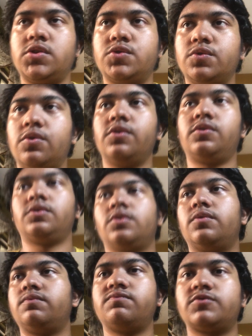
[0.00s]
tools,
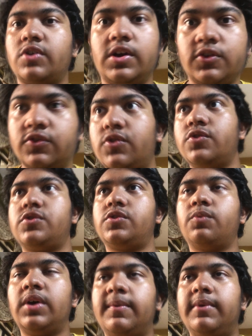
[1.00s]
trying to search the
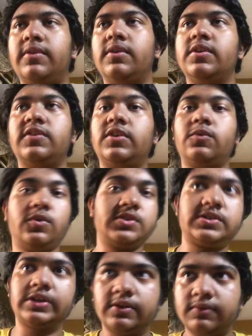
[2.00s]
web and see
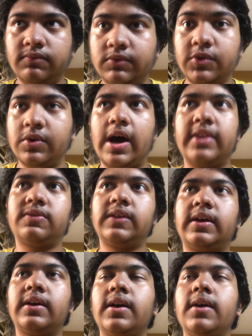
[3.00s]
what's the new hot
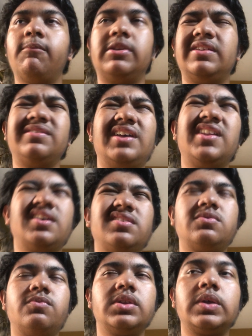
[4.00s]
thing. But then that
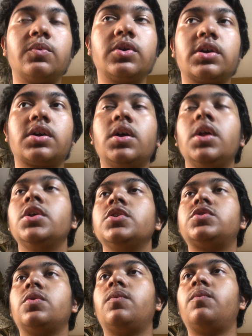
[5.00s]
doesn't really work.
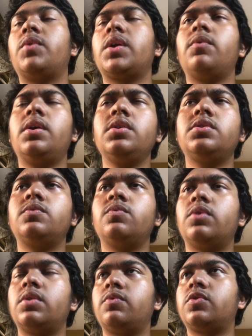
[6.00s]
So what I want
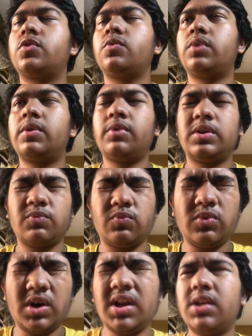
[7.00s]

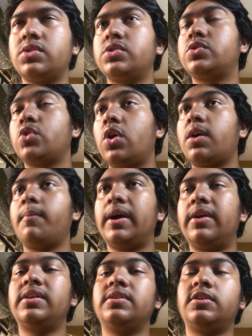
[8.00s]
to talk
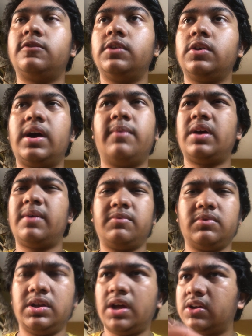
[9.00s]
about in this video,
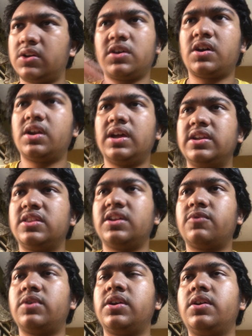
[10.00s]
I'm not going to cut
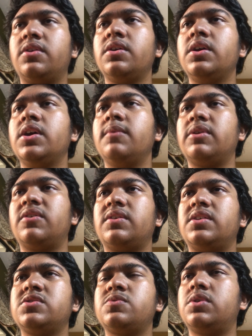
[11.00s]
anything right here because I
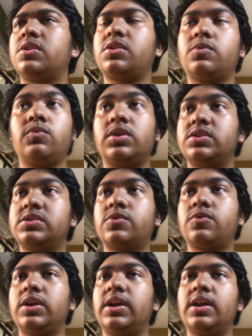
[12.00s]
just wanted to
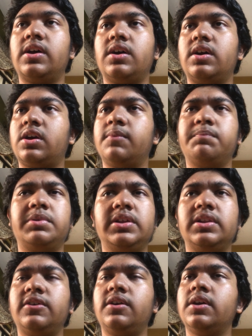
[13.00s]
create a
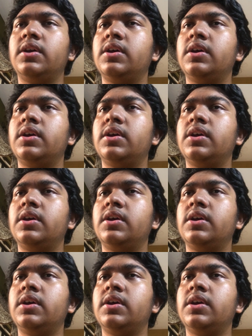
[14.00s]
completely